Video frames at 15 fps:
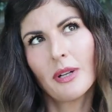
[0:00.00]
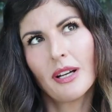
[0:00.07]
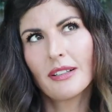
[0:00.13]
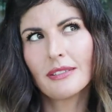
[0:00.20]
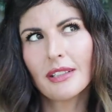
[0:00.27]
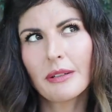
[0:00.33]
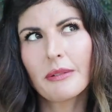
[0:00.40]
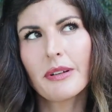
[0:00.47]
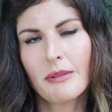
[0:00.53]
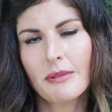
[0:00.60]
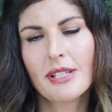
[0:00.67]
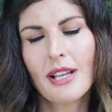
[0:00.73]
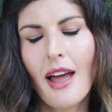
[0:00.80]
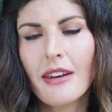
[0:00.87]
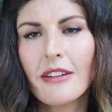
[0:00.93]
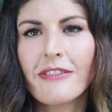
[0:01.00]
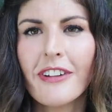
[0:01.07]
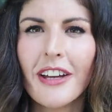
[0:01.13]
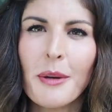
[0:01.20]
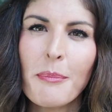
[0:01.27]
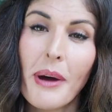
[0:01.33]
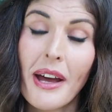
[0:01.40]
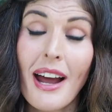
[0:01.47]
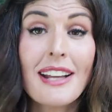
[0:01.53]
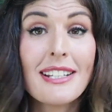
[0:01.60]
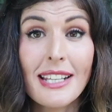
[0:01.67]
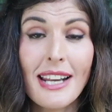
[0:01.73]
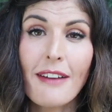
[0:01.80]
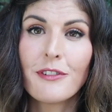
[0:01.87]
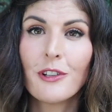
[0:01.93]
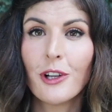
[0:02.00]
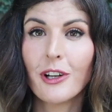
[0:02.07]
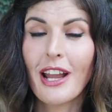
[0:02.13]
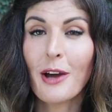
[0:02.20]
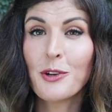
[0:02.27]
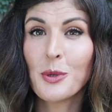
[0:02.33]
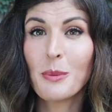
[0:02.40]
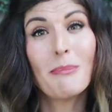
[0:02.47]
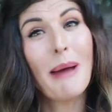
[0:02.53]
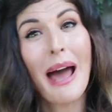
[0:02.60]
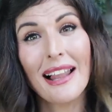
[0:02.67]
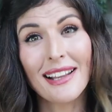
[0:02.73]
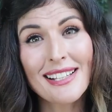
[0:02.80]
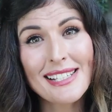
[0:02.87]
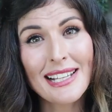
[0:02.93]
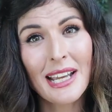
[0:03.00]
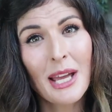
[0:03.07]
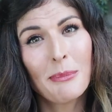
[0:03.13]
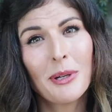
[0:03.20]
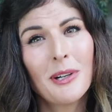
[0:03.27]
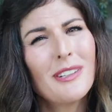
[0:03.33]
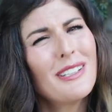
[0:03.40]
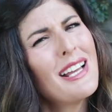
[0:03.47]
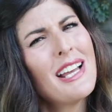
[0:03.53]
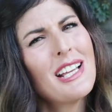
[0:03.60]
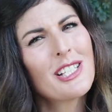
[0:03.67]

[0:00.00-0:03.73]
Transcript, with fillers: Well, it, it was kind of fun, but I did have to learn how to balance a gimbal.